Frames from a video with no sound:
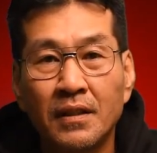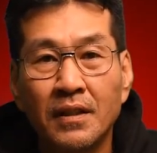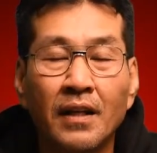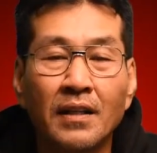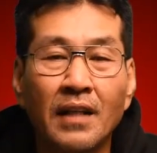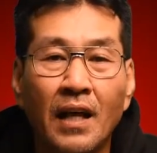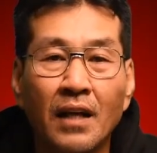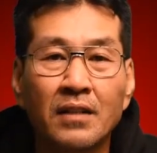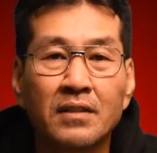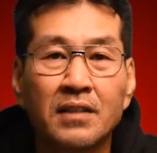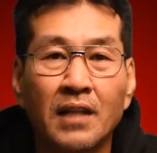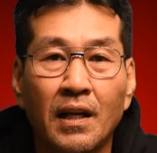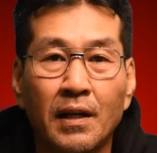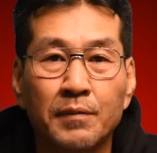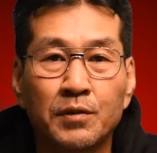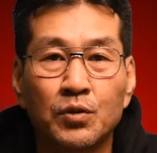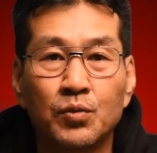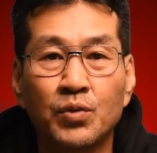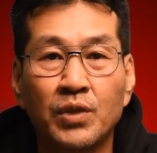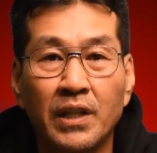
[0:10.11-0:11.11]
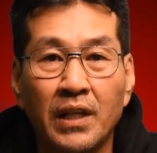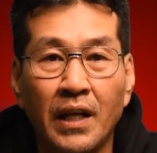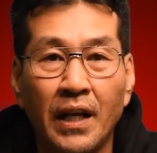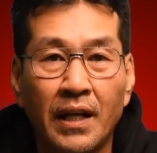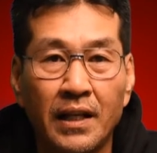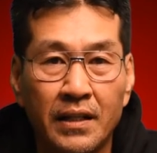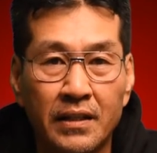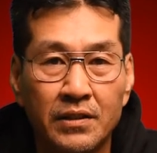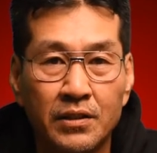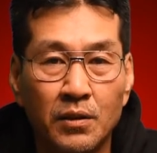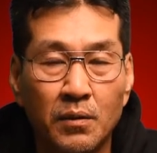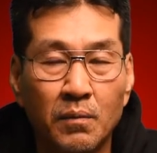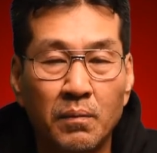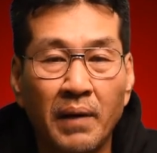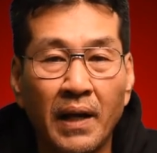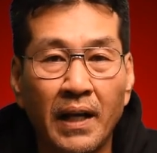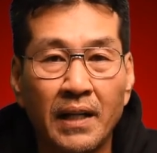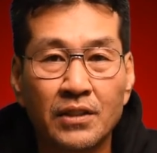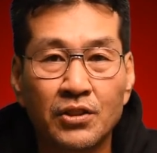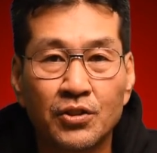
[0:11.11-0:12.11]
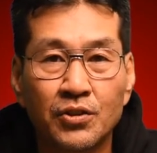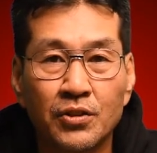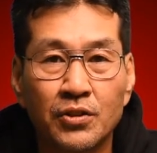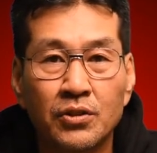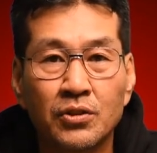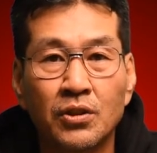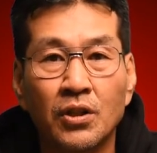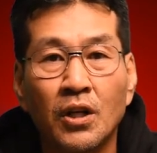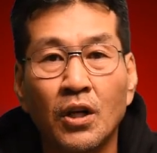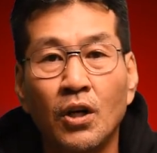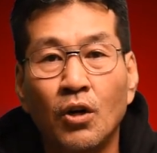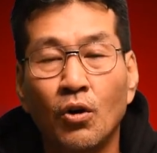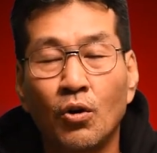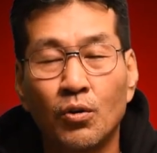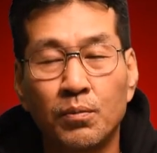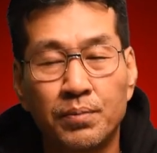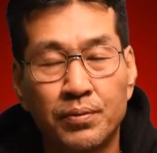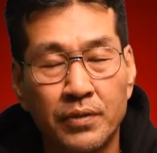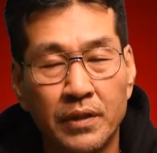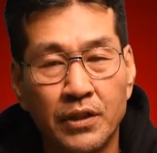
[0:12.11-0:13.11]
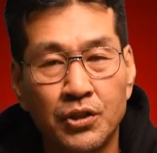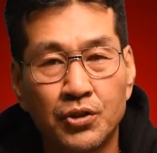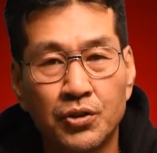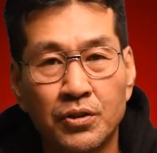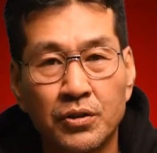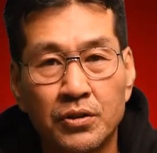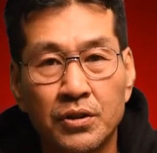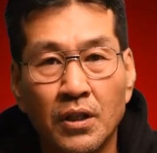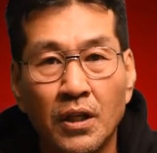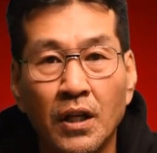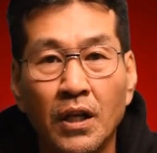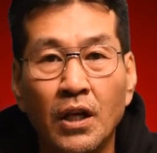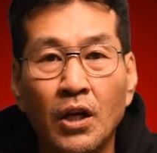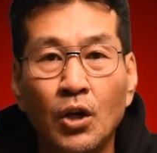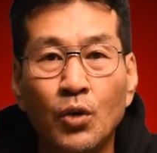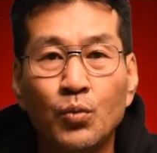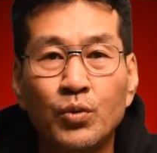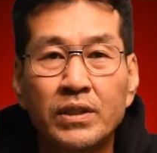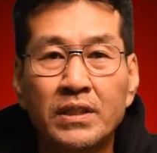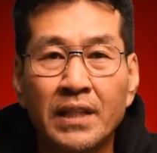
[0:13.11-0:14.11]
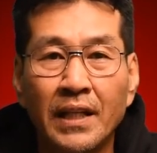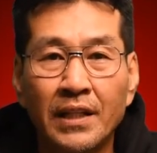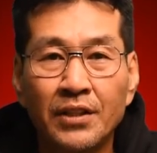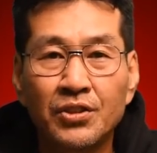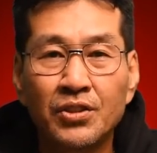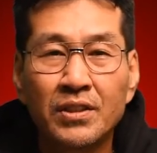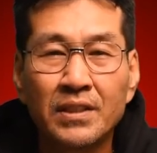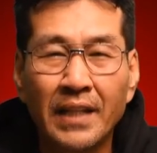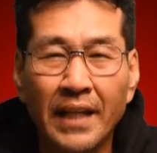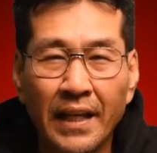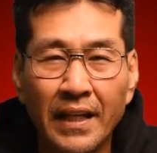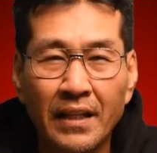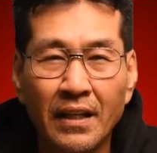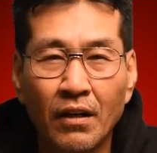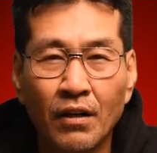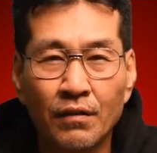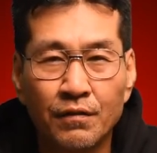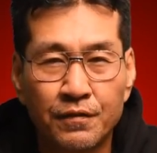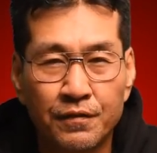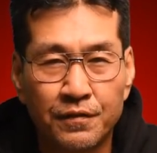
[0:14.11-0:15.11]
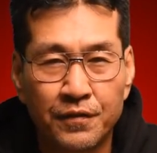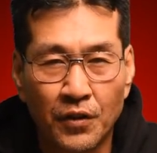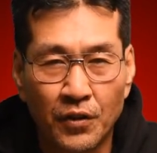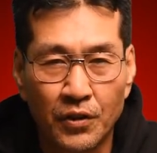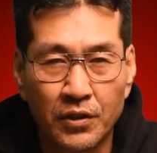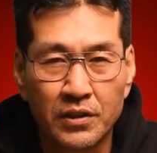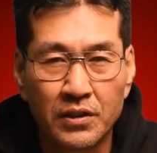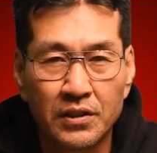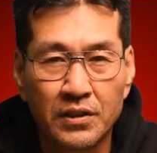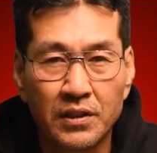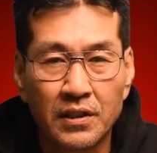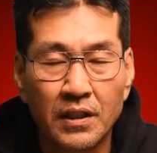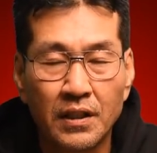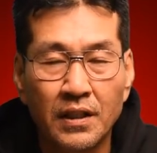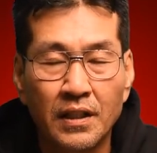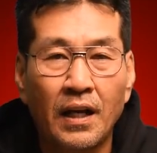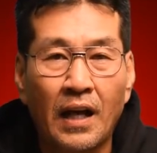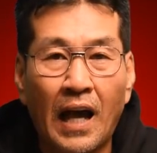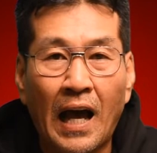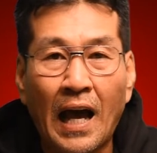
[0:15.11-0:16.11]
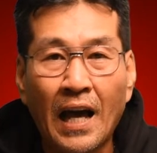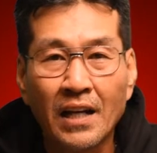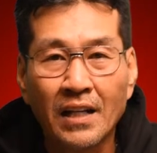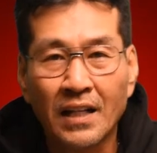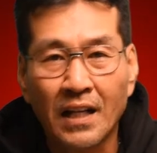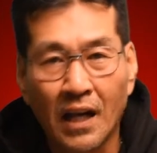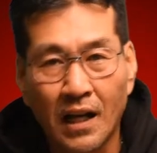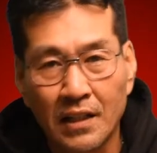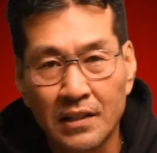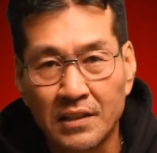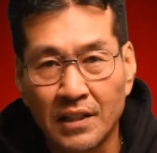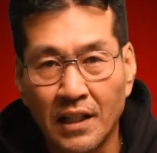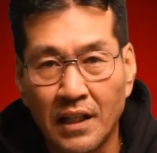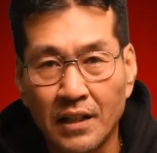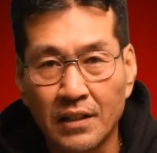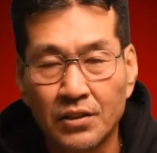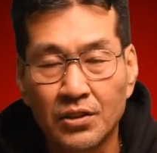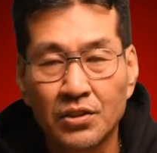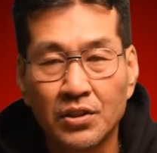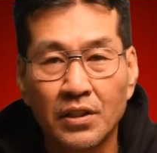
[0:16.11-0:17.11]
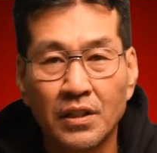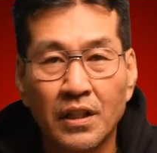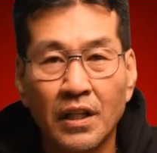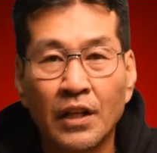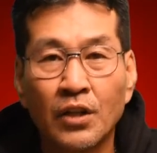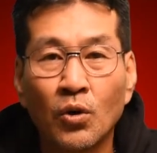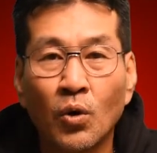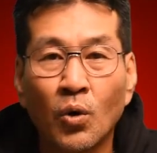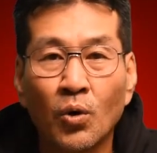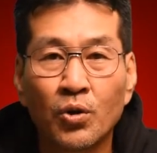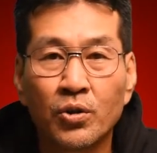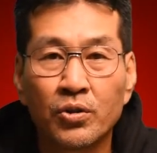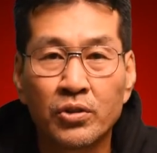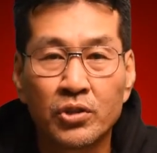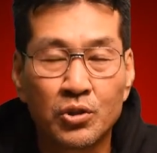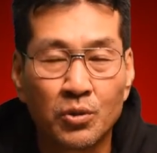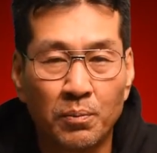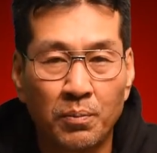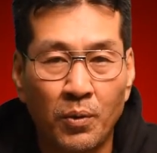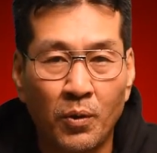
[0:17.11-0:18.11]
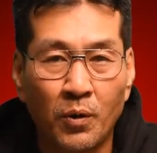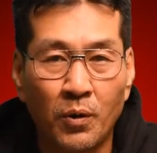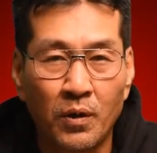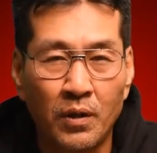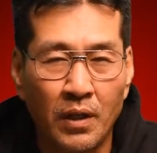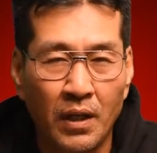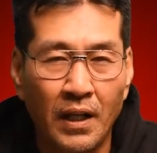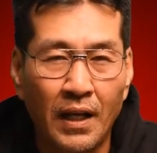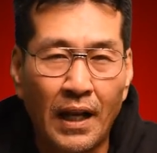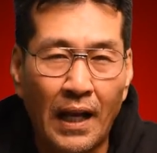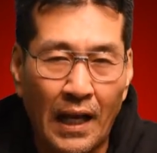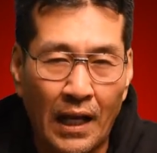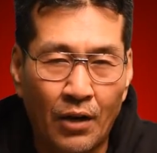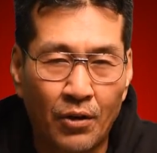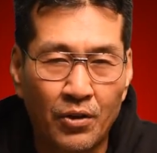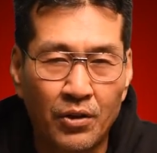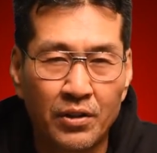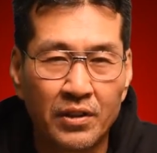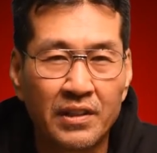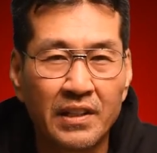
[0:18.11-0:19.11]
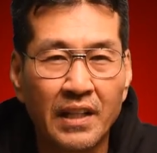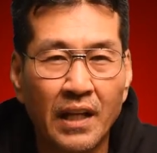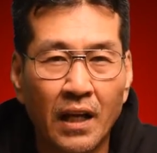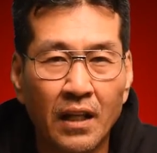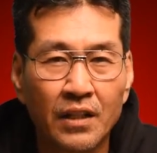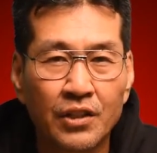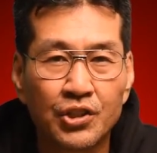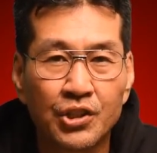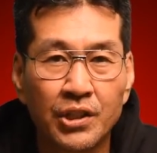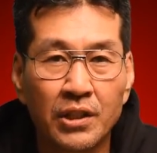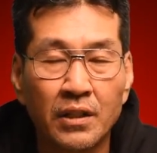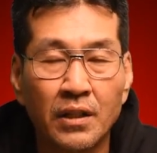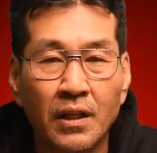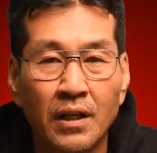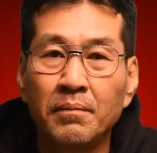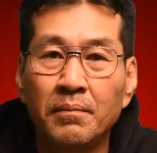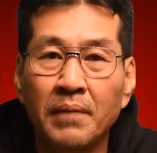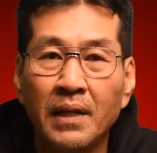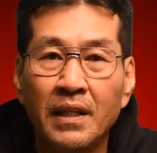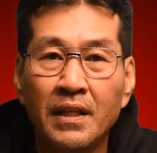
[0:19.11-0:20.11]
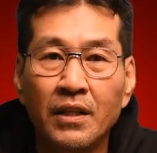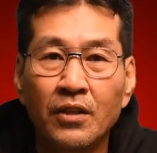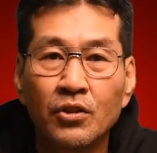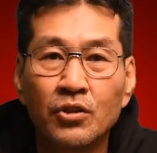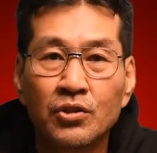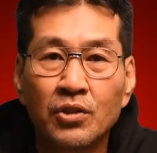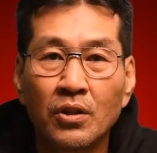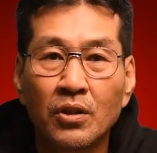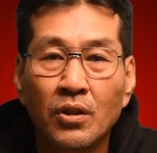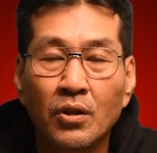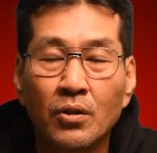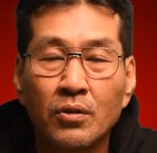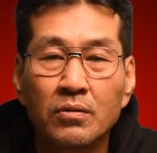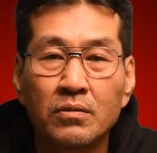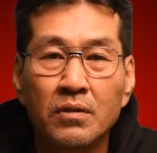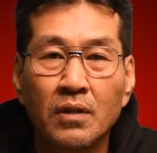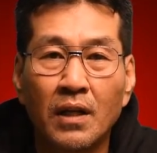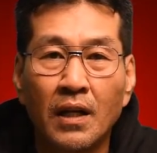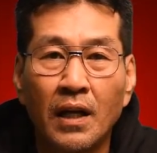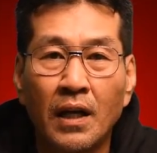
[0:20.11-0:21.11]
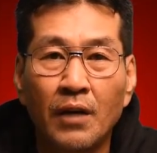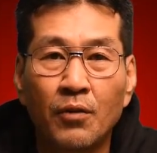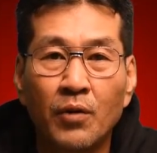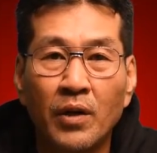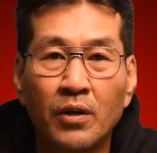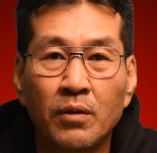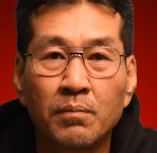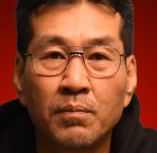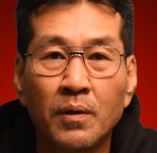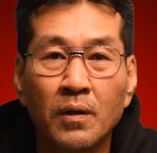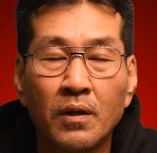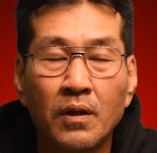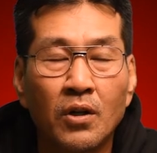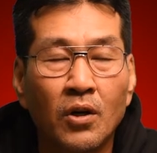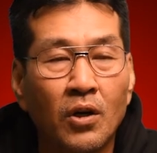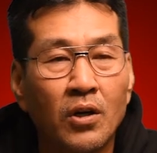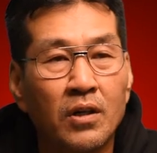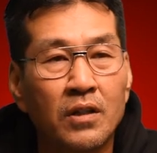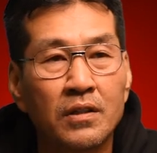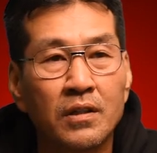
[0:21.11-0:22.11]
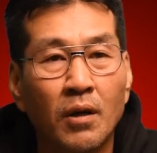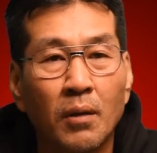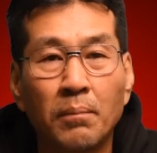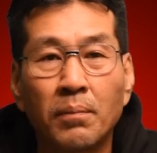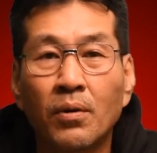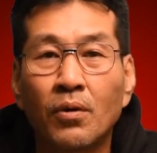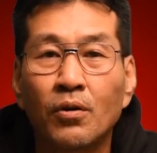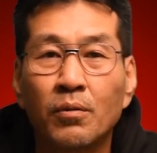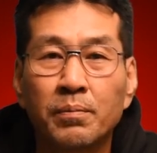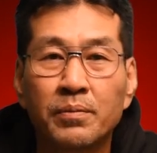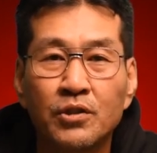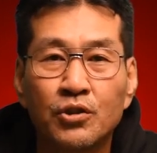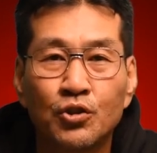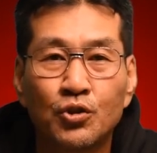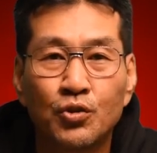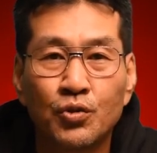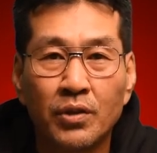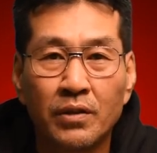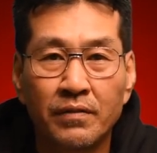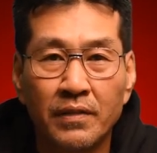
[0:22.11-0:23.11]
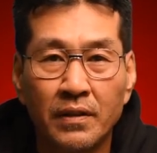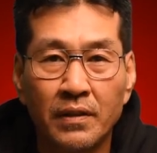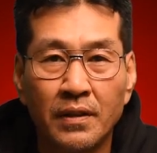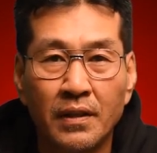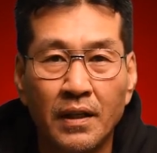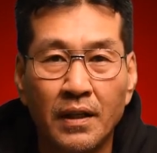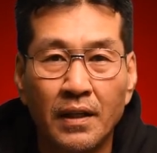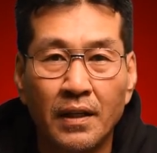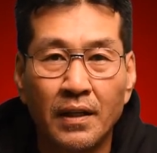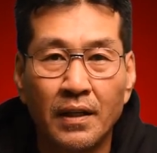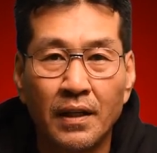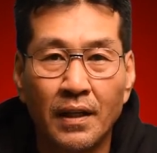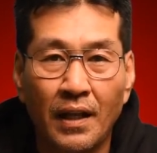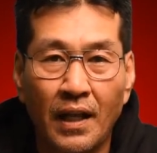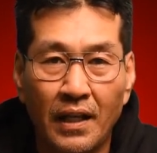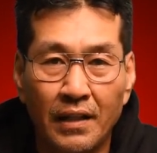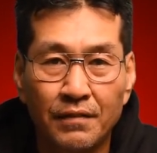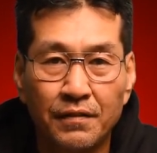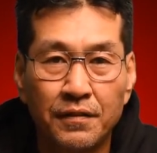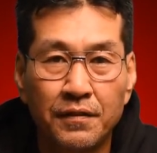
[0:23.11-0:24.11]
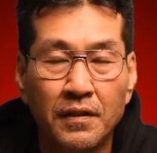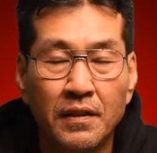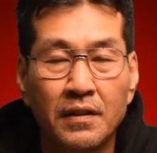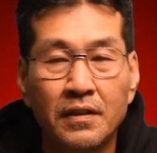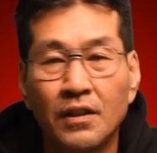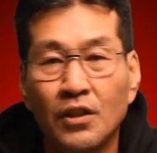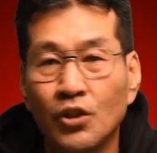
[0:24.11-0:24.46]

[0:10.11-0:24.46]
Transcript: A lot of times we as pastors or preachers, we tend to take a verse out of context in order to support our theology. Many years ago, I read a book called Purpose Driven Life.